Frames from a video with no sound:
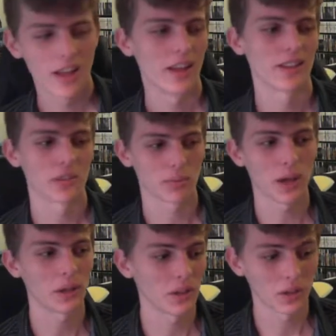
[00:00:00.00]
This is
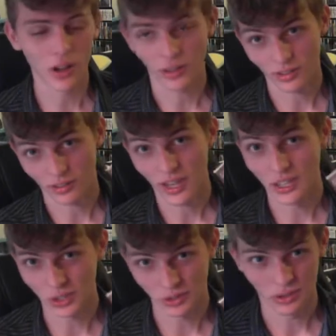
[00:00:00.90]
probably the longest
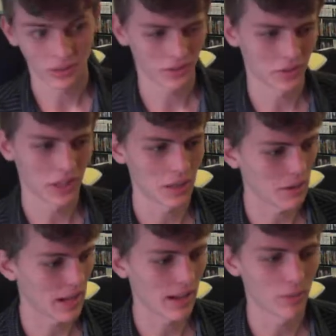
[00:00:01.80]
title of a game I
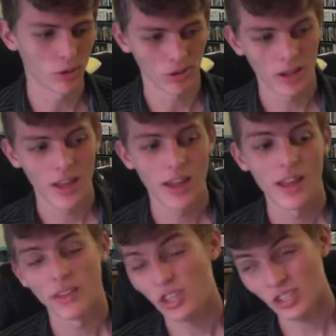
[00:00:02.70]
have, but
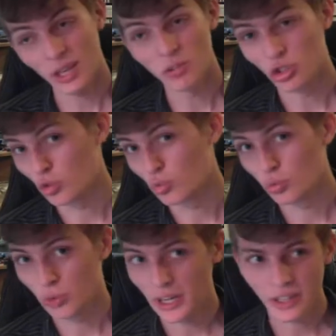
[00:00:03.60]
this game is
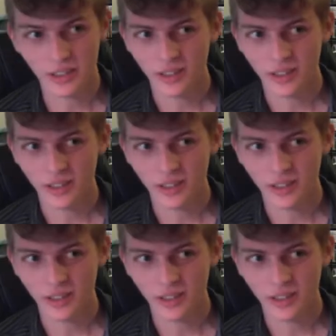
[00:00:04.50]
great.